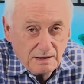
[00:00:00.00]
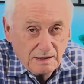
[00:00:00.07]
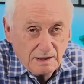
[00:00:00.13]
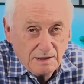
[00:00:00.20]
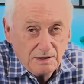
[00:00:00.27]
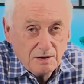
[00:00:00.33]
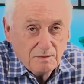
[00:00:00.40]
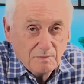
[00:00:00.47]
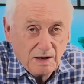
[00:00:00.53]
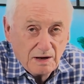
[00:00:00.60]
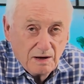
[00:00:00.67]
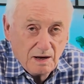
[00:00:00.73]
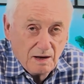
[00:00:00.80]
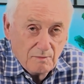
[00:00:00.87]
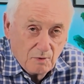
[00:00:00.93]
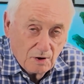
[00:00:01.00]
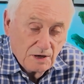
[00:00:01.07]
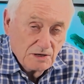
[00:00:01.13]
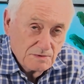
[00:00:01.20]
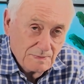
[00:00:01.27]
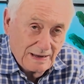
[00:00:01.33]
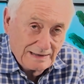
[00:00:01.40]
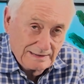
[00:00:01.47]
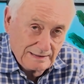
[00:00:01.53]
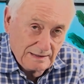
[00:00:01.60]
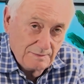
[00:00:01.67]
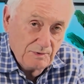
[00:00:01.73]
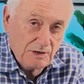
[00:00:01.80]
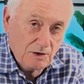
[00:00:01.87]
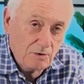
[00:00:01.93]
and your uh, mortgage back to
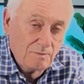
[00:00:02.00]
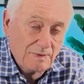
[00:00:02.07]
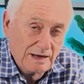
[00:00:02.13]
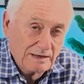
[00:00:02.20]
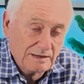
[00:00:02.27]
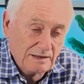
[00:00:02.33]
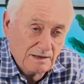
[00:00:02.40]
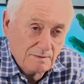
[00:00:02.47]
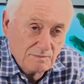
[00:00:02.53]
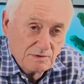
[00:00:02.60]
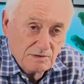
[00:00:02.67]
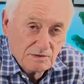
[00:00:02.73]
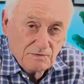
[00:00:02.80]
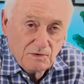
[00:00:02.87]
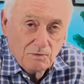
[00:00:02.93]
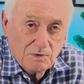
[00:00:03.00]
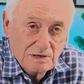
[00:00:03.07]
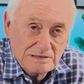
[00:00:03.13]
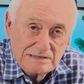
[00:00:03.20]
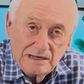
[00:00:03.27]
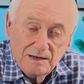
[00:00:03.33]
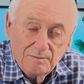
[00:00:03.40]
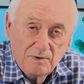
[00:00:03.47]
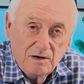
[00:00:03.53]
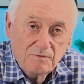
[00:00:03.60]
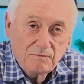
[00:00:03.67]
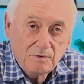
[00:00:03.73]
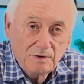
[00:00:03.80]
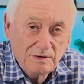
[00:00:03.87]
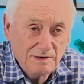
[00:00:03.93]
them, your note back to them, because if you want to sell them off
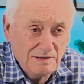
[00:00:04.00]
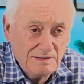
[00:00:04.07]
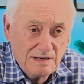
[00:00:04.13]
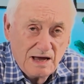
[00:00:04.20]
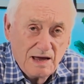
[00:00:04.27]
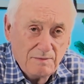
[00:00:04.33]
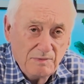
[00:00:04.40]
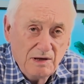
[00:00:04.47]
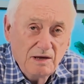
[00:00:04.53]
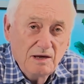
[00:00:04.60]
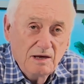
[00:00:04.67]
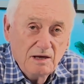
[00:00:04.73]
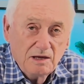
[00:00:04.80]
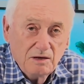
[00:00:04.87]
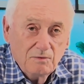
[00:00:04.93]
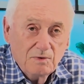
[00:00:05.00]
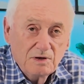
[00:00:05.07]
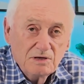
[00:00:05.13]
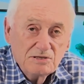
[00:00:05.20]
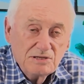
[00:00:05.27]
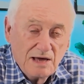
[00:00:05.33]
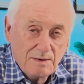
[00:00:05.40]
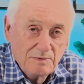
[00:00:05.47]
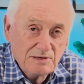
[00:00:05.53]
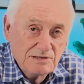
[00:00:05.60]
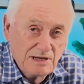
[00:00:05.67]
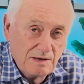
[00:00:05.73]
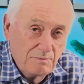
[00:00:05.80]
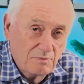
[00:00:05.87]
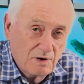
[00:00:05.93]
one at a time, you want to establish
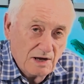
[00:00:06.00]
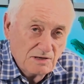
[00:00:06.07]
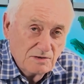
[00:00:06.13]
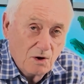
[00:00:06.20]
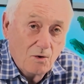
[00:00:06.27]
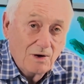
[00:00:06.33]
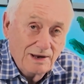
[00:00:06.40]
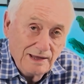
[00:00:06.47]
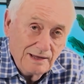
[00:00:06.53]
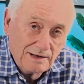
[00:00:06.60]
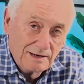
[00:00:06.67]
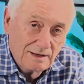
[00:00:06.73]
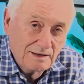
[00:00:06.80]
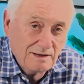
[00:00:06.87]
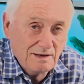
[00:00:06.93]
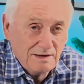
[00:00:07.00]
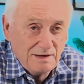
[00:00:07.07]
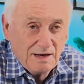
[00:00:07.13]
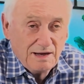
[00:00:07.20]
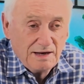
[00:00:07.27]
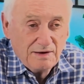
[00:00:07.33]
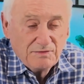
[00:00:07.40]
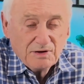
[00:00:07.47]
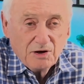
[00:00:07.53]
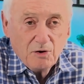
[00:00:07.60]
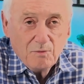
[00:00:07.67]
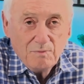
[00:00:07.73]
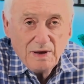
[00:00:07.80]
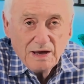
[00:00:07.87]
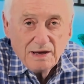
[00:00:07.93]
that price going in, not have to go
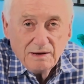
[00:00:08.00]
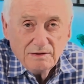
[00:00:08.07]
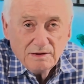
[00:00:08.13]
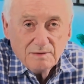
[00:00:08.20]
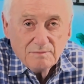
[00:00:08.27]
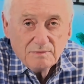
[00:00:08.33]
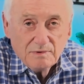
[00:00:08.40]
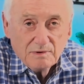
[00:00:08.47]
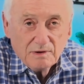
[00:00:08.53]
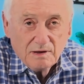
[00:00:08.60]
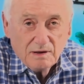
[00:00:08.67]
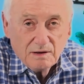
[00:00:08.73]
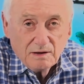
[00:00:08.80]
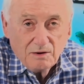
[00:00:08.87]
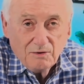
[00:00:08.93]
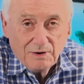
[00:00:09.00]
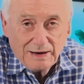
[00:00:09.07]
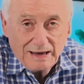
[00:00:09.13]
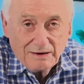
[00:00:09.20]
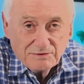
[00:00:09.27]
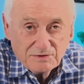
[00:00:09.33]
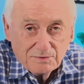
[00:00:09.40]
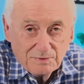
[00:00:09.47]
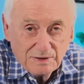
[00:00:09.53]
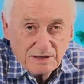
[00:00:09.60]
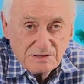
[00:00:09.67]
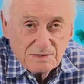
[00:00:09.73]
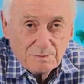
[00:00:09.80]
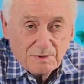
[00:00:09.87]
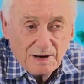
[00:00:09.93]
beg them uh, going out to release
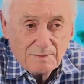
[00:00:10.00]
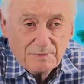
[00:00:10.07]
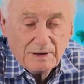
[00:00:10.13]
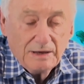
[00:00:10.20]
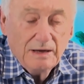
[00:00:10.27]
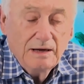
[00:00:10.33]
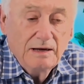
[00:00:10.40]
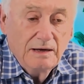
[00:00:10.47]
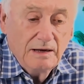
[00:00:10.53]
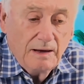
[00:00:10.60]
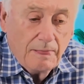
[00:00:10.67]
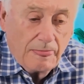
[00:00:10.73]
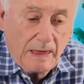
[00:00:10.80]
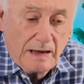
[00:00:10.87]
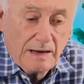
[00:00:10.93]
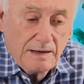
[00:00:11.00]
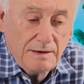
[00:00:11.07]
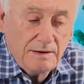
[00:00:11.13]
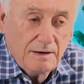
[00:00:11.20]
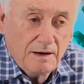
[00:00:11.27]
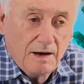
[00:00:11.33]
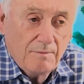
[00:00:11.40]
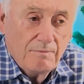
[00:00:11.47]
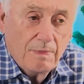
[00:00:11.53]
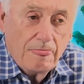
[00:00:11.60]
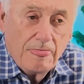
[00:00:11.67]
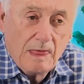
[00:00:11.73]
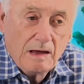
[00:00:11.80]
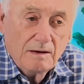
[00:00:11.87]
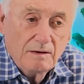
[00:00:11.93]
the property. And um,
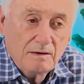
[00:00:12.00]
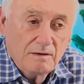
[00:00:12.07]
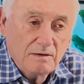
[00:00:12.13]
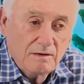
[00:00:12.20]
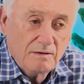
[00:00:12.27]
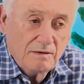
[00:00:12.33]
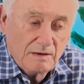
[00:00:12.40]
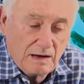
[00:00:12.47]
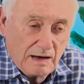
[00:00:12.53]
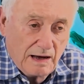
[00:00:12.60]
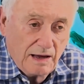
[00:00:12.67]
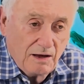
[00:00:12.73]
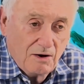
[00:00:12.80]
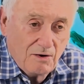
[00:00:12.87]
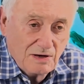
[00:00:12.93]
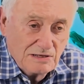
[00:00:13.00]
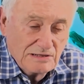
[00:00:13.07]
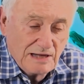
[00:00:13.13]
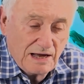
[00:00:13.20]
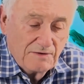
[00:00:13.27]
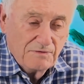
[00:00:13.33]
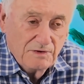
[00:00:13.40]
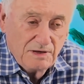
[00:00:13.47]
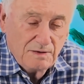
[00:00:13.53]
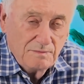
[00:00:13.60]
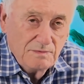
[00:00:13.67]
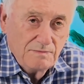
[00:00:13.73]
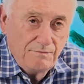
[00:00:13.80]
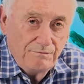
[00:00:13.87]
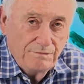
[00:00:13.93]
I always like for them